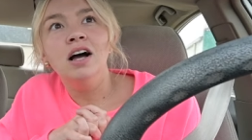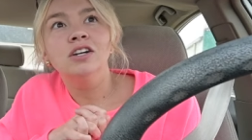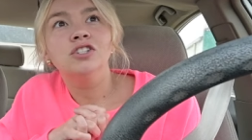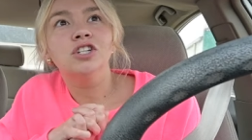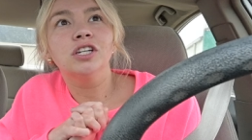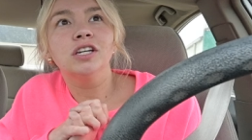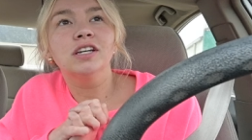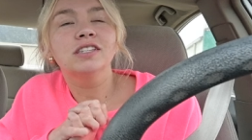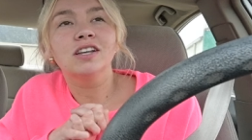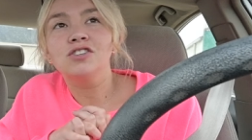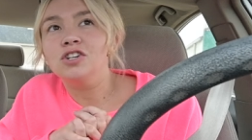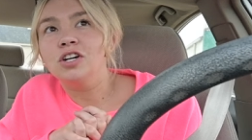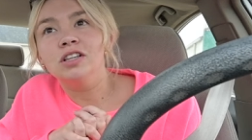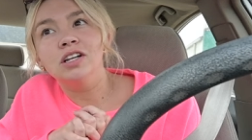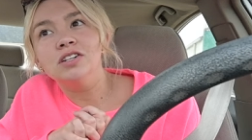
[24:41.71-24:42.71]
she is such
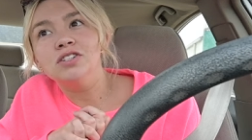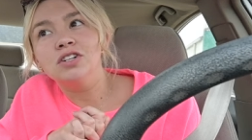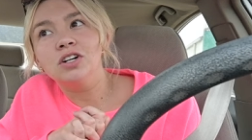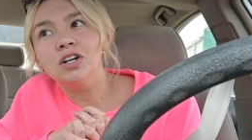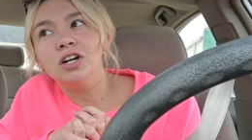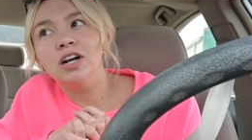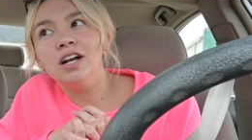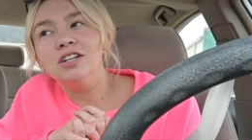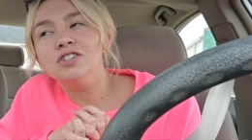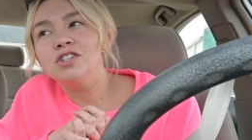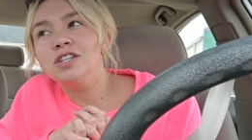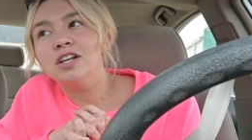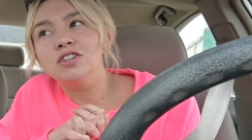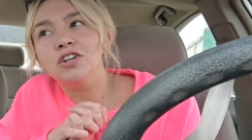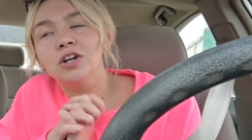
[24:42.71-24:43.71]
a good listener and just
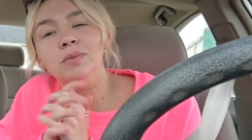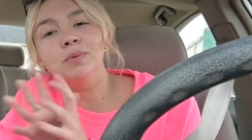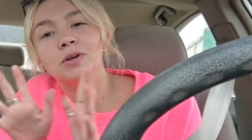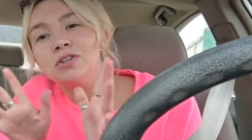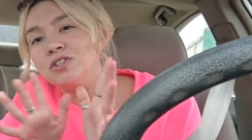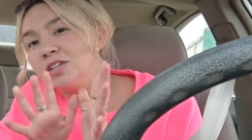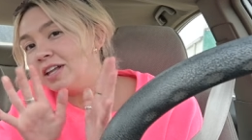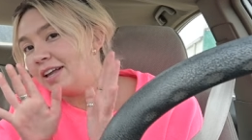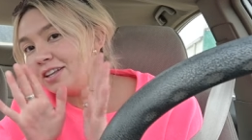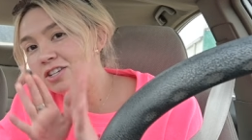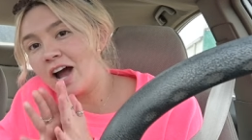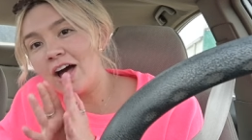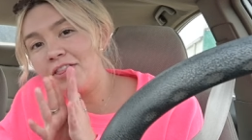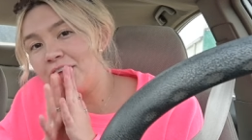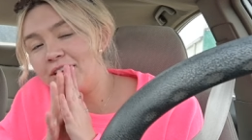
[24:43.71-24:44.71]
such a good person to like
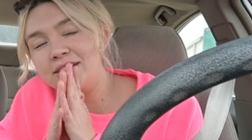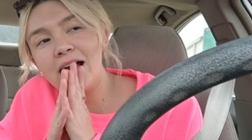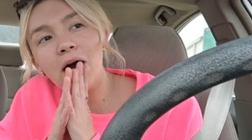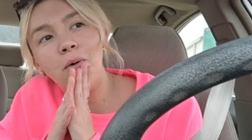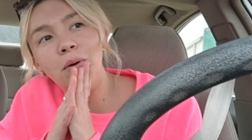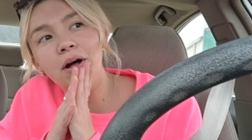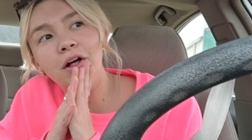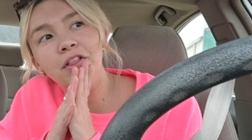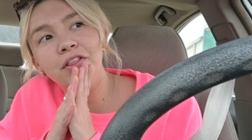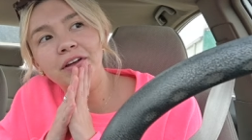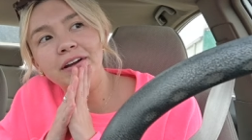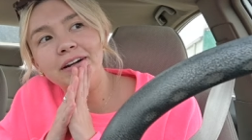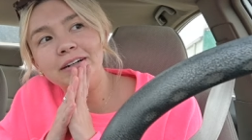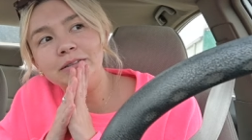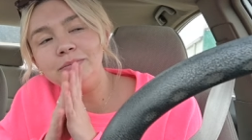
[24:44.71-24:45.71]
chat things out with
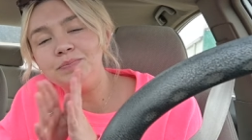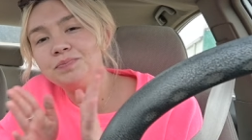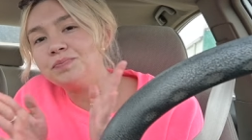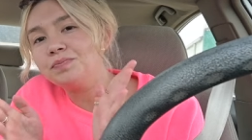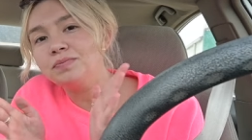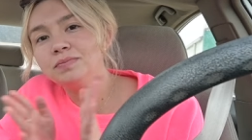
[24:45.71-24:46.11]
and